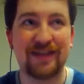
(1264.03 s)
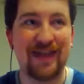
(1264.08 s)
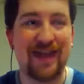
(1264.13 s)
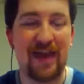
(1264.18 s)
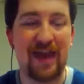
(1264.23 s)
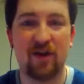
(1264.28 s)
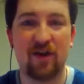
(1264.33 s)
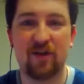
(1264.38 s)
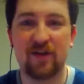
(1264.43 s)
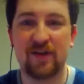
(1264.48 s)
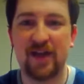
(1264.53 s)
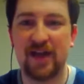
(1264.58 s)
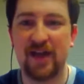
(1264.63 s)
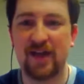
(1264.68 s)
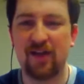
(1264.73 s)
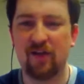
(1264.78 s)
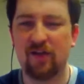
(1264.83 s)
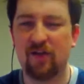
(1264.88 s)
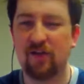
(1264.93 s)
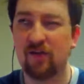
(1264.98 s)
How
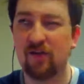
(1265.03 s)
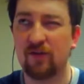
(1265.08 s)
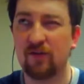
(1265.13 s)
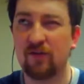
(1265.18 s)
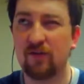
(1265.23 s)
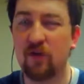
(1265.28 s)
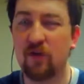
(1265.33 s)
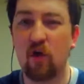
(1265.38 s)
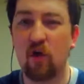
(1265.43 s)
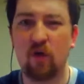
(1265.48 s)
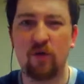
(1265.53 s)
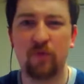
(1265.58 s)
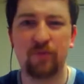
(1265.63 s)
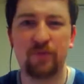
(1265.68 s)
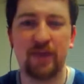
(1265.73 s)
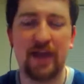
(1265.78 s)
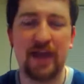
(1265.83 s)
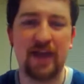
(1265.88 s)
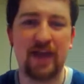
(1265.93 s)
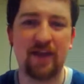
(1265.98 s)
Gang or Home
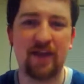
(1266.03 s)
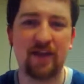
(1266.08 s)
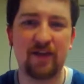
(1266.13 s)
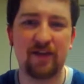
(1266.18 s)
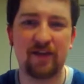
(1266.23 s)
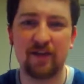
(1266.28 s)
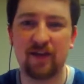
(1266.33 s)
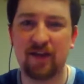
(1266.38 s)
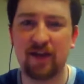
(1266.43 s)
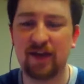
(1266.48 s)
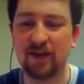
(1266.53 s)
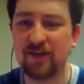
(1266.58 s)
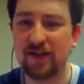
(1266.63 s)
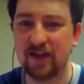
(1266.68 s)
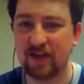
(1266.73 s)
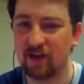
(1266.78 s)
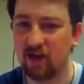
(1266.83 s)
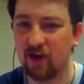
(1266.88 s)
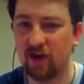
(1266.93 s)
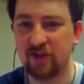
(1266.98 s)
Gang
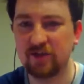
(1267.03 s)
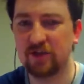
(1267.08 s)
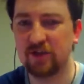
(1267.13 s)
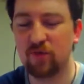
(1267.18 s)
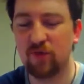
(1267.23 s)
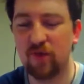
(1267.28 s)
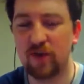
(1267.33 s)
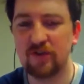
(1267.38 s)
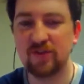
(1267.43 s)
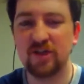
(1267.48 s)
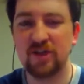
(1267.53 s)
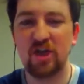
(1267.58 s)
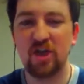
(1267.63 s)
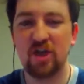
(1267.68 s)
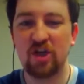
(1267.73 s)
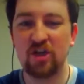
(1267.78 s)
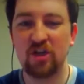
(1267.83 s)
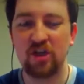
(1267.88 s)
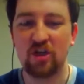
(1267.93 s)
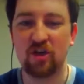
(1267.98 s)
technology quest.
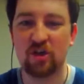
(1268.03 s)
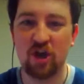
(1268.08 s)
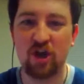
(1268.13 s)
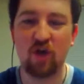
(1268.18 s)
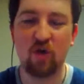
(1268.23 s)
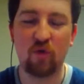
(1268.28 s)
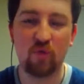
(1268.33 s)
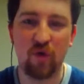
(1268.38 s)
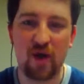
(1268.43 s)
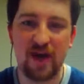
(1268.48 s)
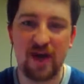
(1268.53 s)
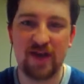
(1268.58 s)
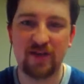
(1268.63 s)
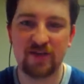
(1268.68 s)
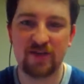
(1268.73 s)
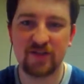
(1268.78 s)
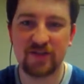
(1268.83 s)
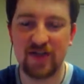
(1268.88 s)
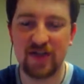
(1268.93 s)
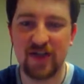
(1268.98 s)
You go right
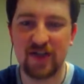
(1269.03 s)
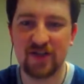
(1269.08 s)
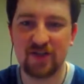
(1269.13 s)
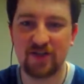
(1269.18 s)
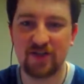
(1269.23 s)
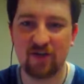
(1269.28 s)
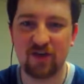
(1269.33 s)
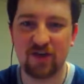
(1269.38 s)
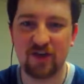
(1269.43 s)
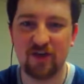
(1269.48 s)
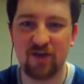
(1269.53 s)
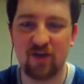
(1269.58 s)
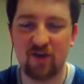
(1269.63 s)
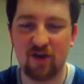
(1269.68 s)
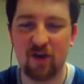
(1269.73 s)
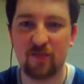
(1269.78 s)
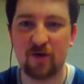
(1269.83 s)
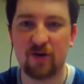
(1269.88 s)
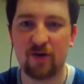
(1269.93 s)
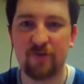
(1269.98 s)
outside Sunken
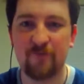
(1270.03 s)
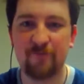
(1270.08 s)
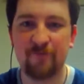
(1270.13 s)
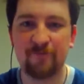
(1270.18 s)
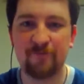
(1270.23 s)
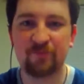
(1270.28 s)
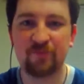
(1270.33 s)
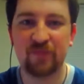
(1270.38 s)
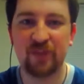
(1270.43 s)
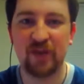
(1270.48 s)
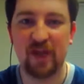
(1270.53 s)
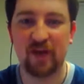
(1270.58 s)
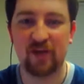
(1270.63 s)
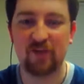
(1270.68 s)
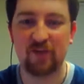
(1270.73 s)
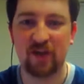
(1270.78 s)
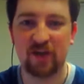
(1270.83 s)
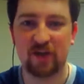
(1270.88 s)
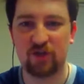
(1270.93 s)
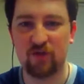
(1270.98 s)
Harbor, and it's
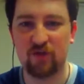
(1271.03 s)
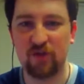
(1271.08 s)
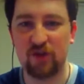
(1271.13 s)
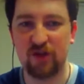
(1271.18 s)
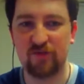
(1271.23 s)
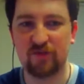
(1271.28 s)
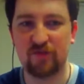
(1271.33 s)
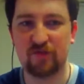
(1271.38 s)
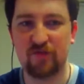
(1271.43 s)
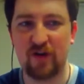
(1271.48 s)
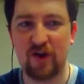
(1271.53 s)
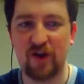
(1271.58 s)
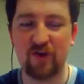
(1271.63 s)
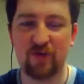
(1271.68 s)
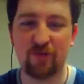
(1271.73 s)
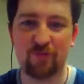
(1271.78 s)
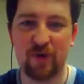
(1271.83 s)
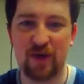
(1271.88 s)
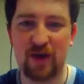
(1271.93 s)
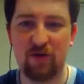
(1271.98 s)
like you have to find the
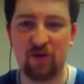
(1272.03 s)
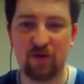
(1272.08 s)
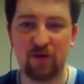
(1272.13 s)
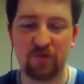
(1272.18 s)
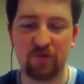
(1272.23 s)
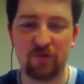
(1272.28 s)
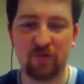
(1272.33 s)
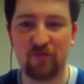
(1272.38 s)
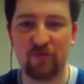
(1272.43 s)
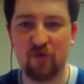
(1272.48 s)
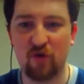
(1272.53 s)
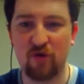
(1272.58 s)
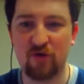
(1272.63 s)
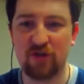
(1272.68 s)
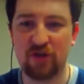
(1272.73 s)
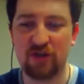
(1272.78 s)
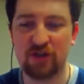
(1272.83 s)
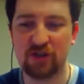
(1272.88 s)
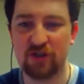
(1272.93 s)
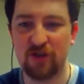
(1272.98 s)
pirates before
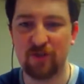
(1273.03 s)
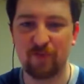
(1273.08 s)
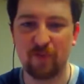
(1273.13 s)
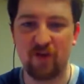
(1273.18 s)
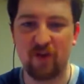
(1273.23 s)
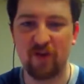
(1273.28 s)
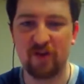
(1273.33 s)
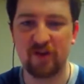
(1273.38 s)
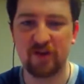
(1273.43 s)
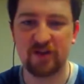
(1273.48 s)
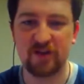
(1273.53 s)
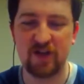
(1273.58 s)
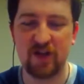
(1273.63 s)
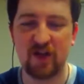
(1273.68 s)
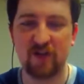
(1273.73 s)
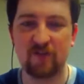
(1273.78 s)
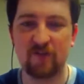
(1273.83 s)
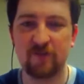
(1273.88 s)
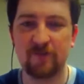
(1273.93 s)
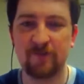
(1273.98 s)
they ship all this
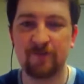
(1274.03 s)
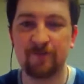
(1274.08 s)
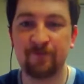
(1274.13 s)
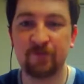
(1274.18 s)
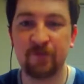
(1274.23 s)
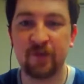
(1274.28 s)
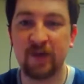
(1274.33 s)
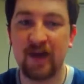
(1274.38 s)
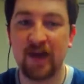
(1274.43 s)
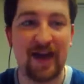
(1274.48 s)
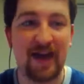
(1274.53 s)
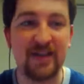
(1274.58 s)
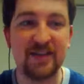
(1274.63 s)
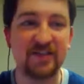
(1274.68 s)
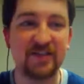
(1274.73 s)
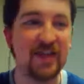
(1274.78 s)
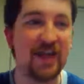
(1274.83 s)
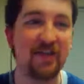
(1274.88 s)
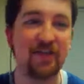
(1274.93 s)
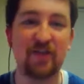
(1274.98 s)
stuff. I
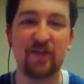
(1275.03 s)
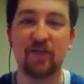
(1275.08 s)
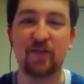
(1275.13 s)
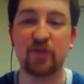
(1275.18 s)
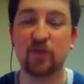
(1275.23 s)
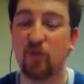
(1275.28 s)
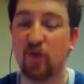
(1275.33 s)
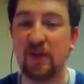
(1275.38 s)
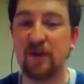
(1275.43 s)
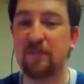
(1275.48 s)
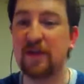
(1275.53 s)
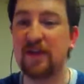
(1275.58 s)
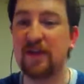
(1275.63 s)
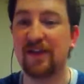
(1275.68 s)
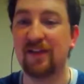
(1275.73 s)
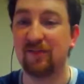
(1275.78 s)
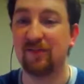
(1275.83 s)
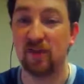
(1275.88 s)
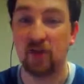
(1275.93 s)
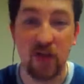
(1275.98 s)
sat there for 20
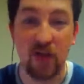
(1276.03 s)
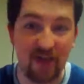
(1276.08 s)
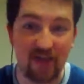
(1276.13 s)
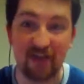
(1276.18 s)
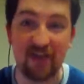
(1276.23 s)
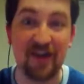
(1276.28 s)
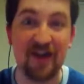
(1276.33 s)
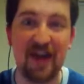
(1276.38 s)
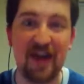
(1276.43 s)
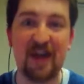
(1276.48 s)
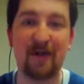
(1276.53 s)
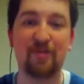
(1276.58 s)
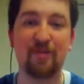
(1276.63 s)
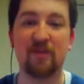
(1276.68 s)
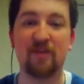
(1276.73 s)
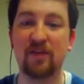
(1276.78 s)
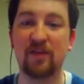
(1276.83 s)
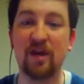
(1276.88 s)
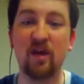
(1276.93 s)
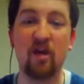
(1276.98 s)
minutes. Nothing
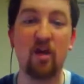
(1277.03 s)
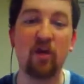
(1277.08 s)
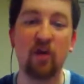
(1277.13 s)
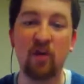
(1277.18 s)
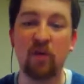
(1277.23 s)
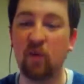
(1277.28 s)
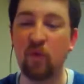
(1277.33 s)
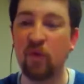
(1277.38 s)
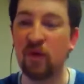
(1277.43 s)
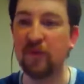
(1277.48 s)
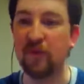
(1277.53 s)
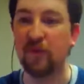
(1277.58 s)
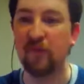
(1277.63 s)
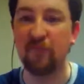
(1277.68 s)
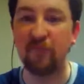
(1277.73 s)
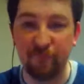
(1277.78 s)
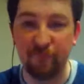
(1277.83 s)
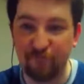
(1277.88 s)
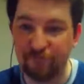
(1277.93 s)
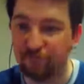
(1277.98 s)
happens. I don't know what the
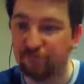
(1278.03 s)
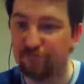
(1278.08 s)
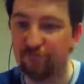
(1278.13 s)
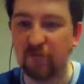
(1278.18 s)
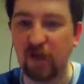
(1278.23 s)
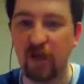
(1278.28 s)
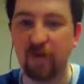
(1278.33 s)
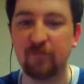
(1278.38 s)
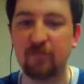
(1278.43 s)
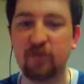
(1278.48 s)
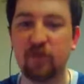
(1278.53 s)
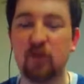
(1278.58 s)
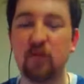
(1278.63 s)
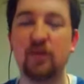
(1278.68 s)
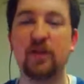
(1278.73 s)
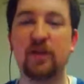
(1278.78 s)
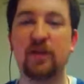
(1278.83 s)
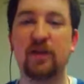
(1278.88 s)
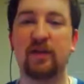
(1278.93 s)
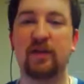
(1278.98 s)
I'm doing.